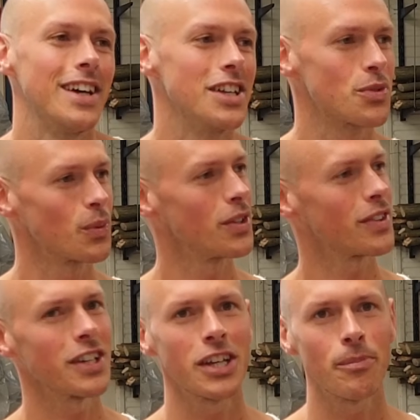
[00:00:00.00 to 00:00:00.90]
It's worth
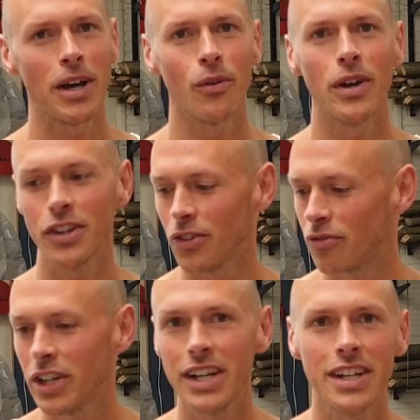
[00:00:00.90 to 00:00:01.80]
thinking about whether you
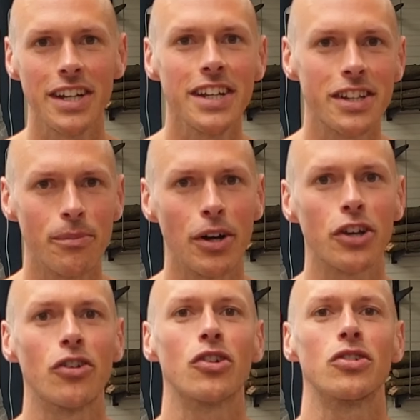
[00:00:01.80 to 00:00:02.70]
really need the
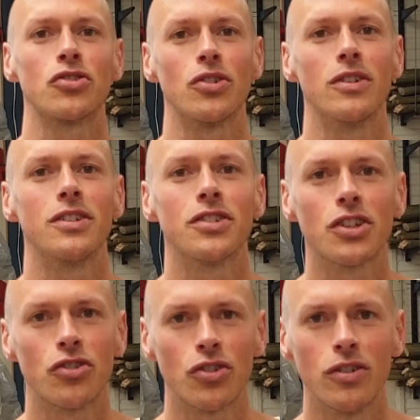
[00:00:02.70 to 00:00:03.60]
microcontroller to
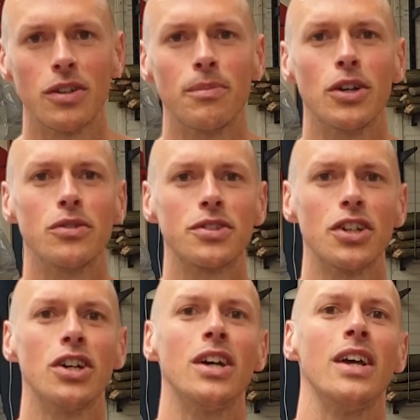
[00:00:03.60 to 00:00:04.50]
control the motor.